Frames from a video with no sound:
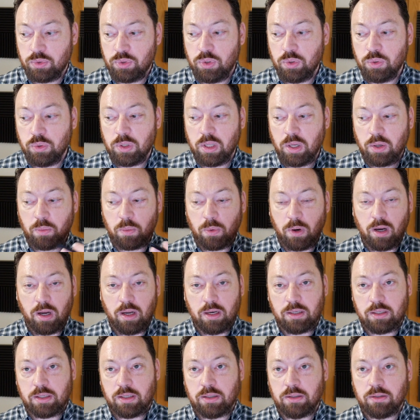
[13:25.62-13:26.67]
do
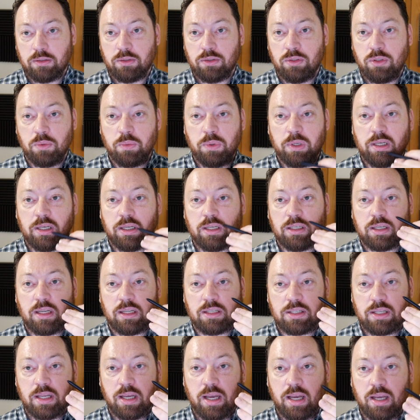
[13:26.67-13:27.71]
we need to
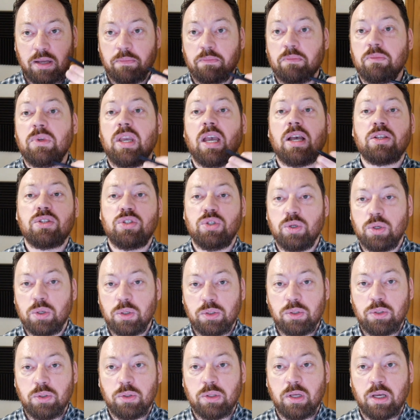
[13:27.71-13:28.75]
say, yes, you
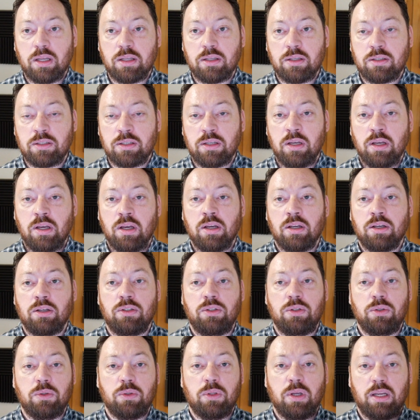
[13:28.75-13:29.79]
can do this?
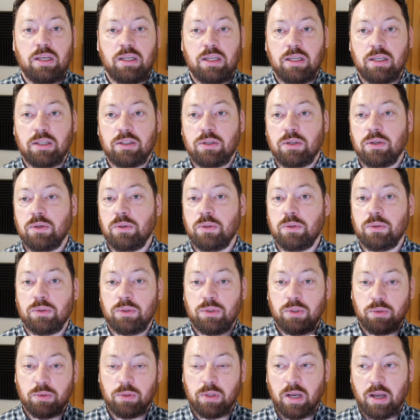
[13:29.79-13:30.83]
Do they need to
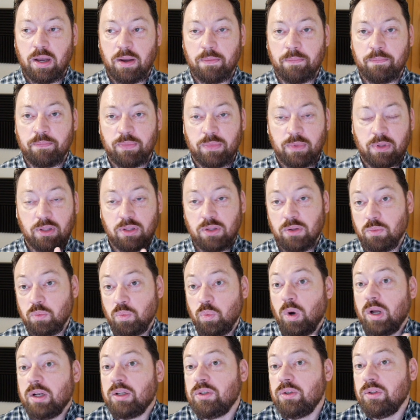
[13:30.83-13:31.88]
do that?
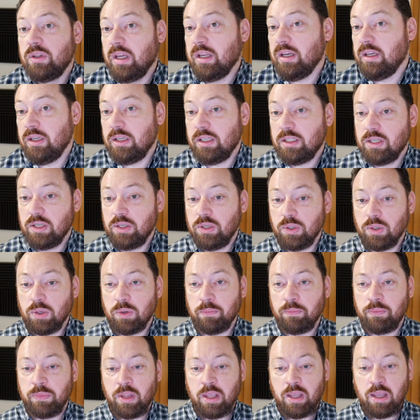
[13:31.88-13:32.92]
What do they need to
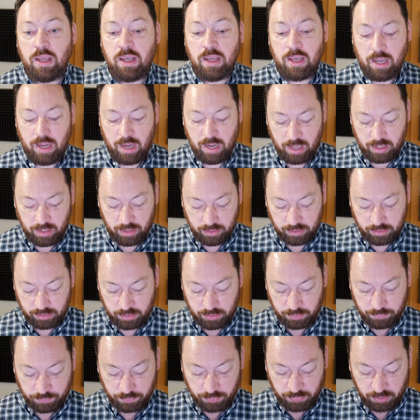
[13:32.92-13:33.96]
do? And